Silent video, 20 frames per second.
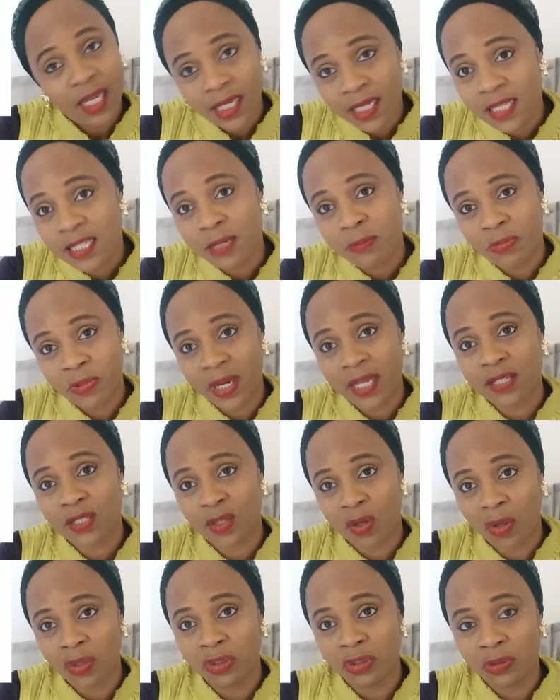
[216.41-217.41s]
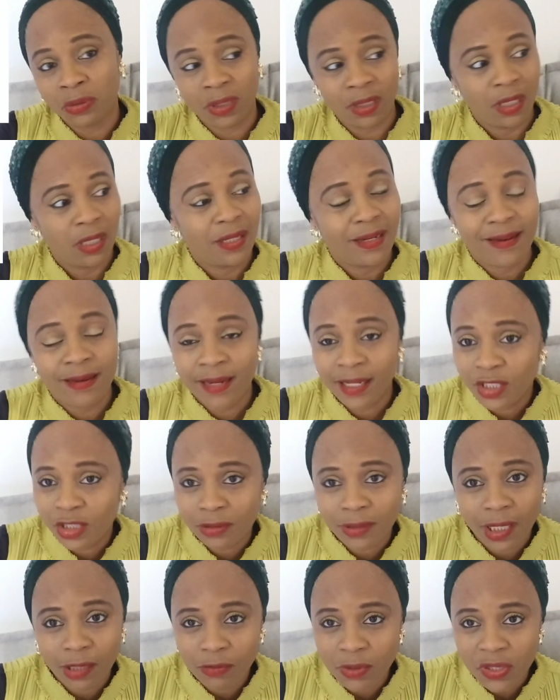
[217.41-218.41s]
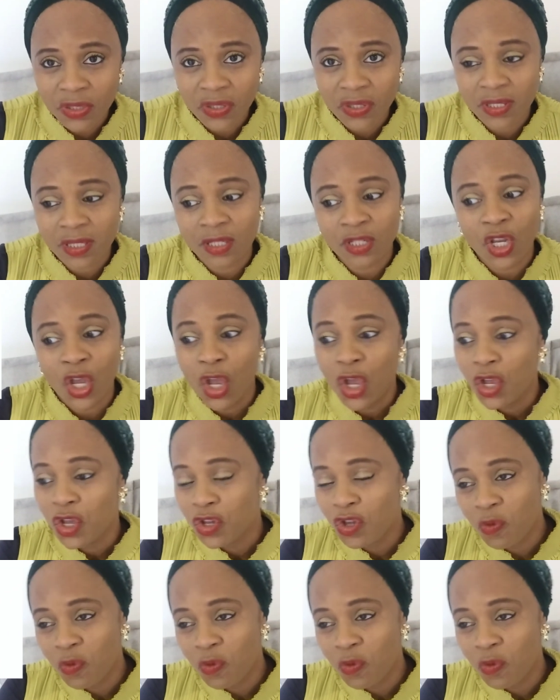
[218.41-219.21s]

It's a blessed country. Natural resources,